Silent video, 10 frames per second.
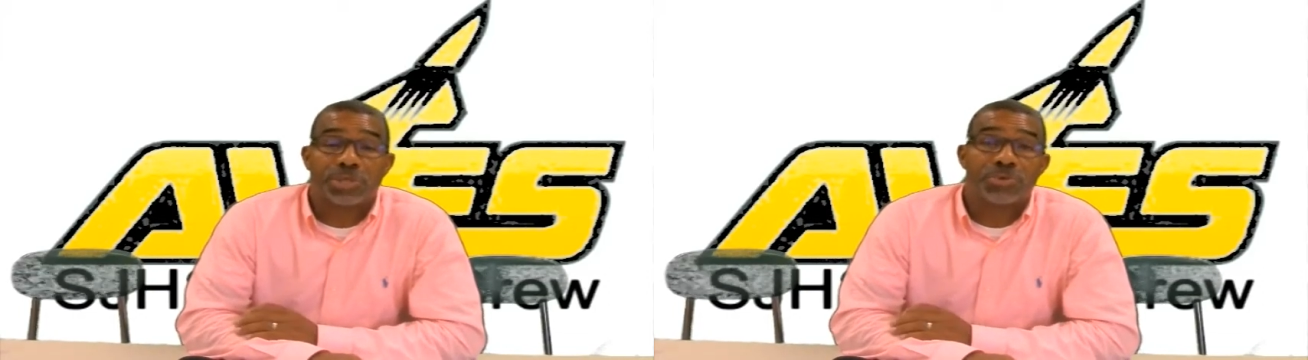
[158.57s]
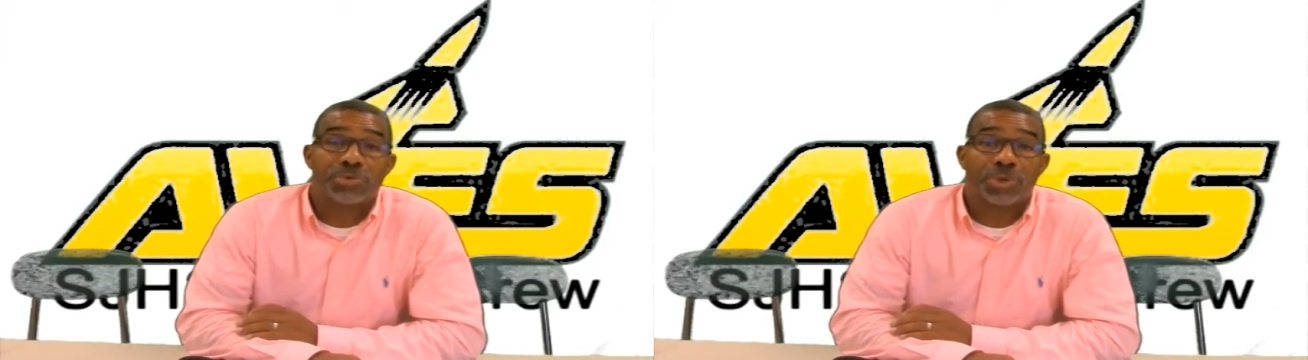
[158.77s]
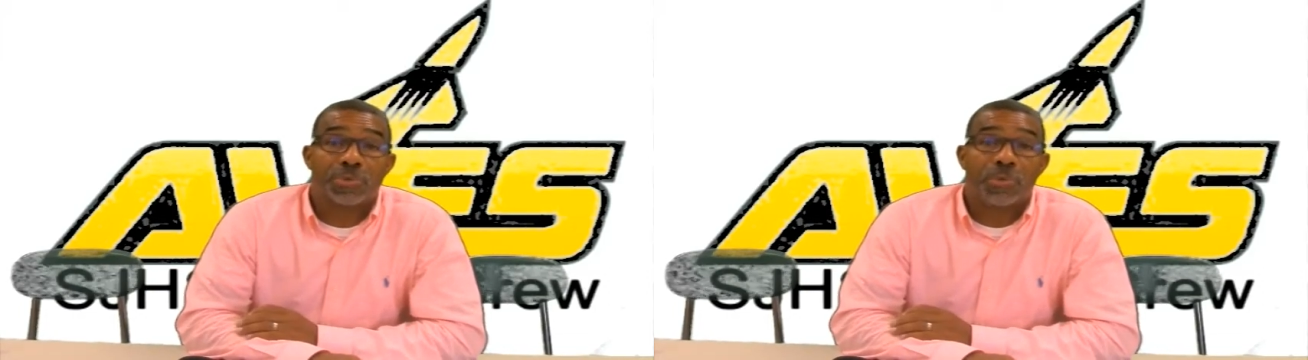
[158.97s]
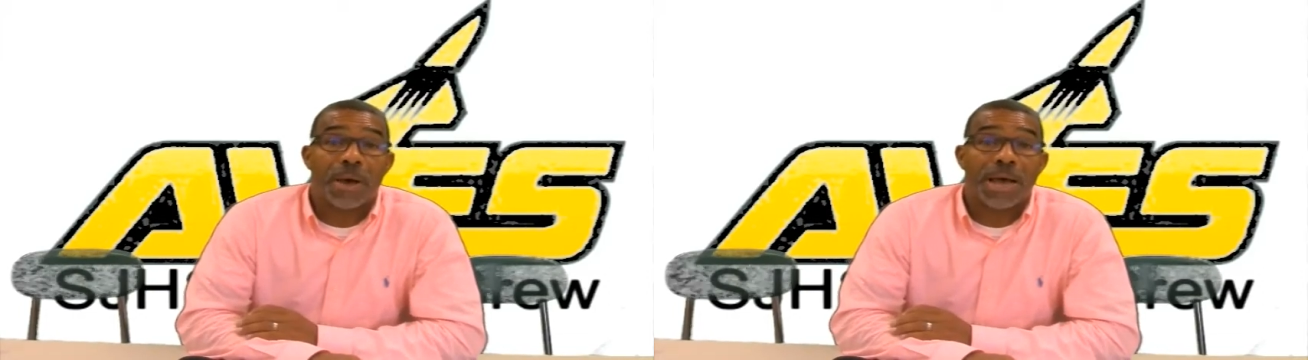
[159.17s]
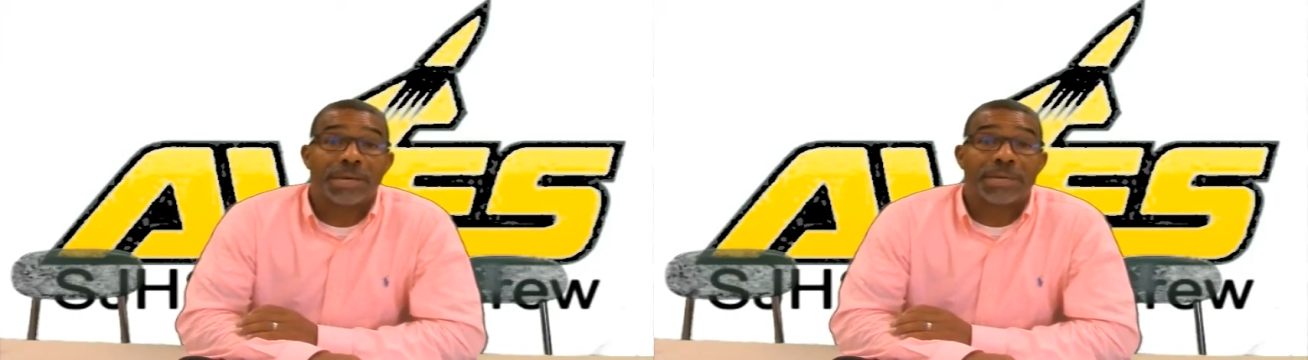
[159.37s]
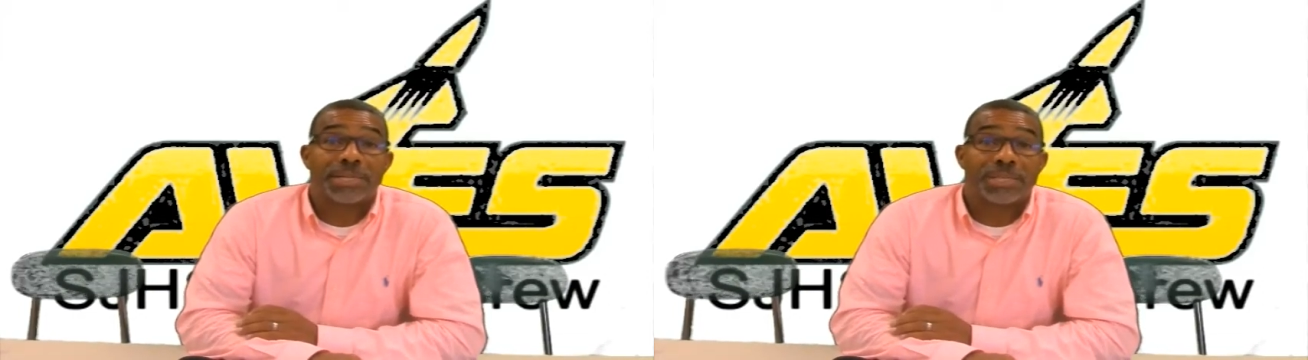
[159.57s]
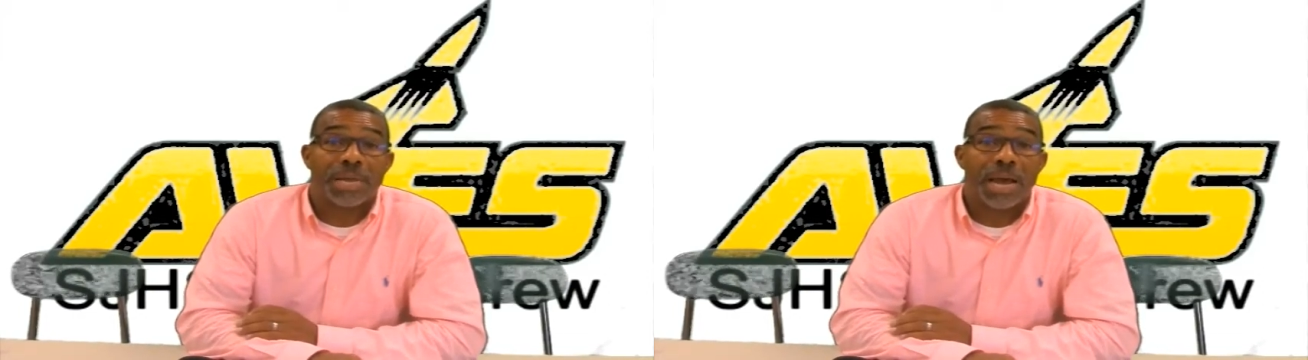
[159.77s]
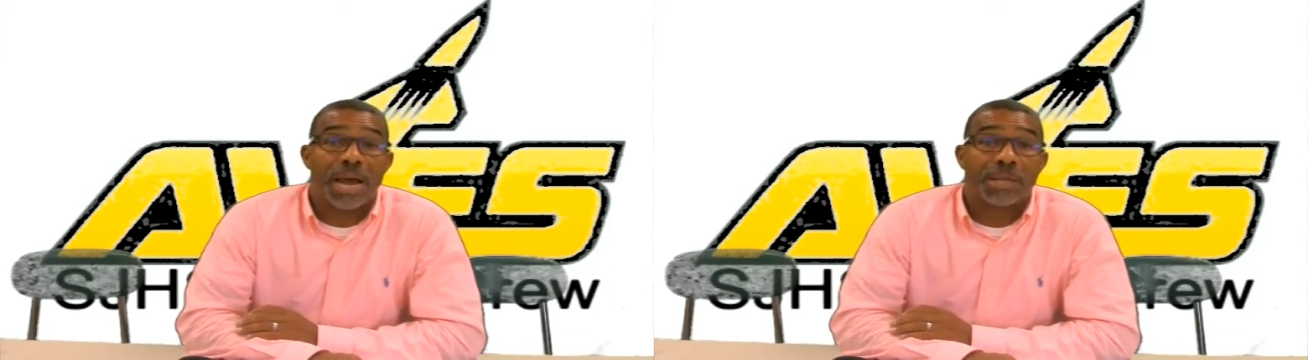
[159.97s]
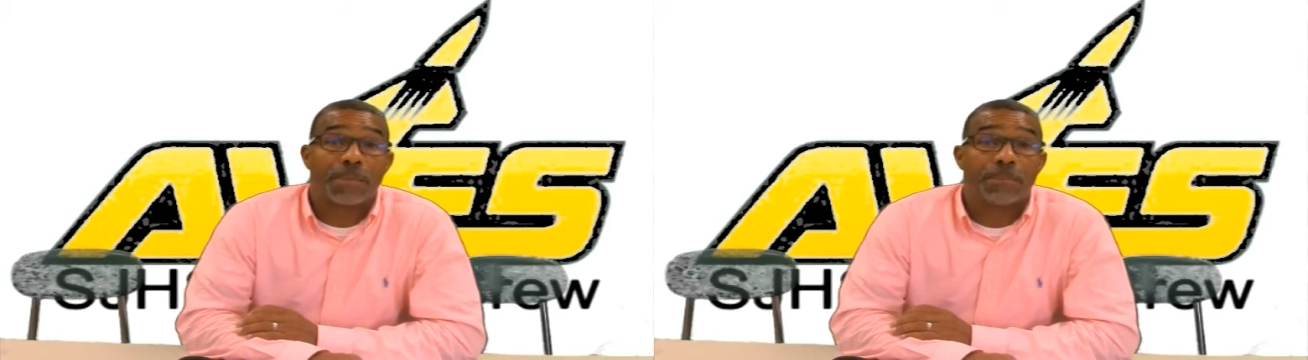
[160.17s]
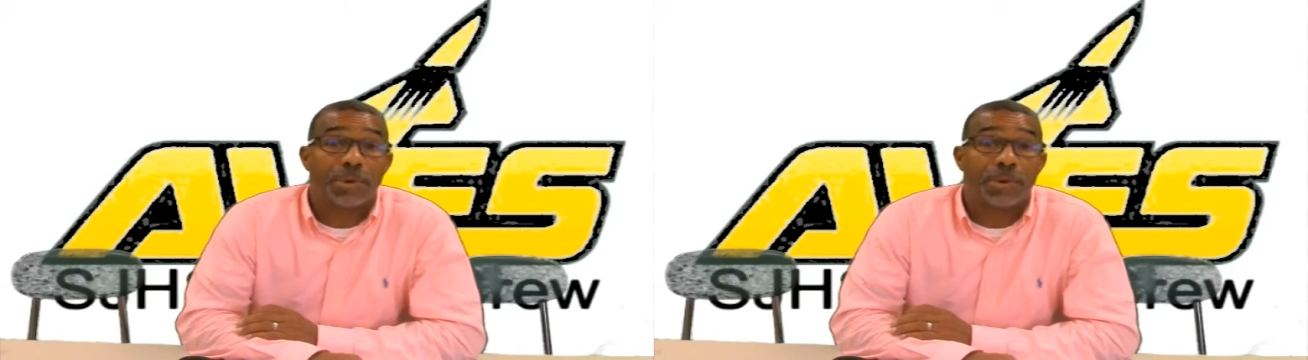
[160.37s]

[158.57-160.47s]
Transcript: students are reminded to stay out of the